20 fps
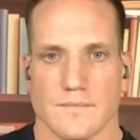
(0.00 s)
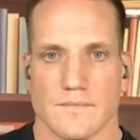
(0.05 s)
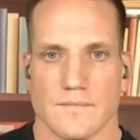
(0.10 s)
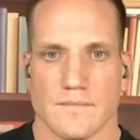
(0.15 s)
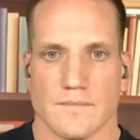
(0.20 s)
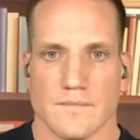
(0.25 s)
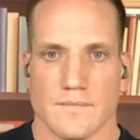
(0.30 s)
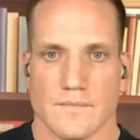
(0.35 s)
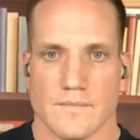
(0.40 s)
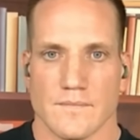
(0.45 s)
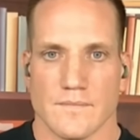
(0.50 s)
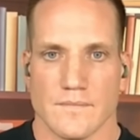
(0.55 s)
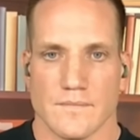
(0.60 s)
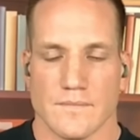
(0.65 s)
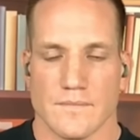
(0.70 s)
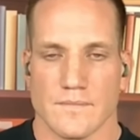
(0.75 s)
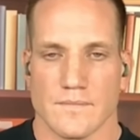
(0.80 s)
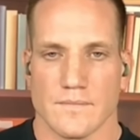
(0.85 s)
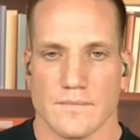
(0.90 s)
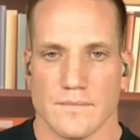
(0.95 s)

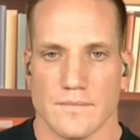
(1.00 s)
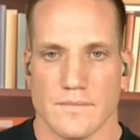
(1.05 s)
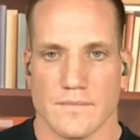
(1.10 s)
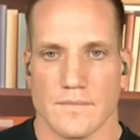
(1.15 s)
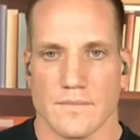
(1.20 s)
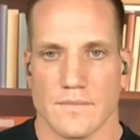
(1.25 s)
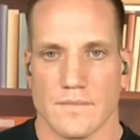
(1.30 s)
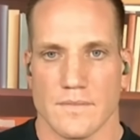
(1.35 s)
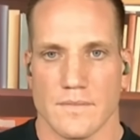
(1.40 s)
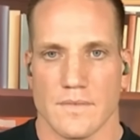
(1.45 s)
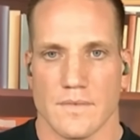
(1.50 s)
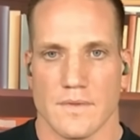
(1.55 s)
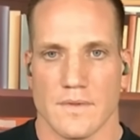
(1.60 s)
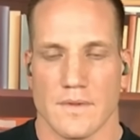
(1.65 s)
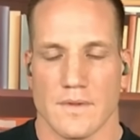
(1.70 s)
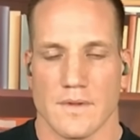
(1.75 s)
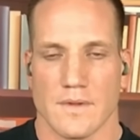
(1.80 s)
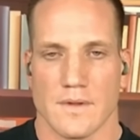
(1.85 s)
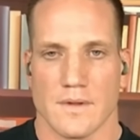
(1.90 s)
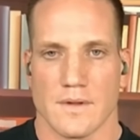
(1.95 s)

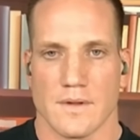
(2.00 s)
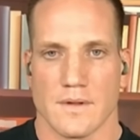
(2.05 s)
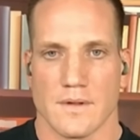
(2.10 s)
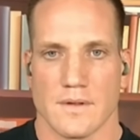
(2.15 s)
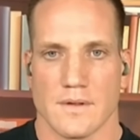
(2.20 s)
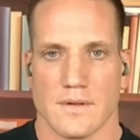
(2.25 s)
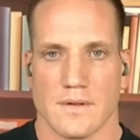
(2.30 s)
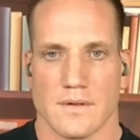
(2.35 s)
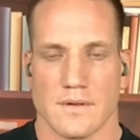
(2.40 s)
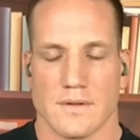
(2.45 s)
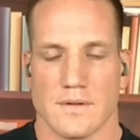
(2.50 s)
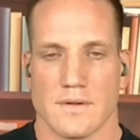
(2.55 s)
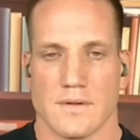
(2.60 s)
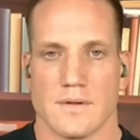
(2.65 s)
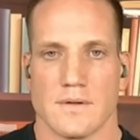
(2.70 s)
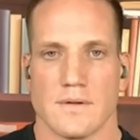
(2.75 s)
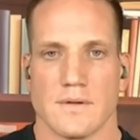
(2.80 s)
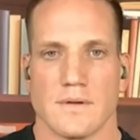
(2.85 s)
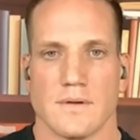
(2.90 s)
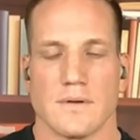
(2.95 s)

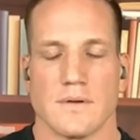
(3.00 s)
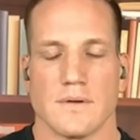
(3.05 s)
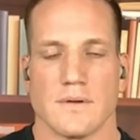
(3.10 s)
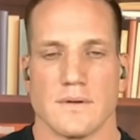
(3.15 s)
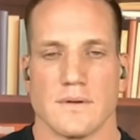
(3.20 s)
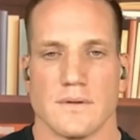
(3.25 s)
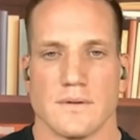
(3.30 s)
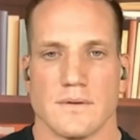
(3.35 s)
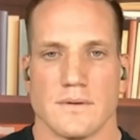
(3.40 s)
(not speaking)